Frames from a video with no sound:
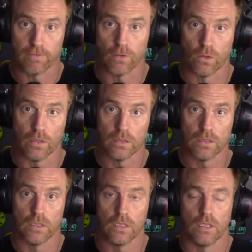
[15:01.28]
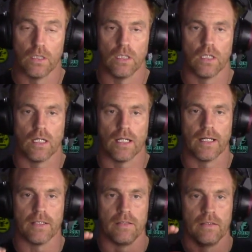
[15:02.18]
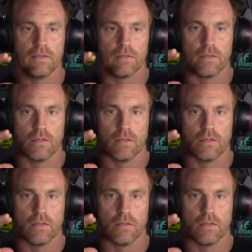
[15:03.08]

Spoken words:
floor, and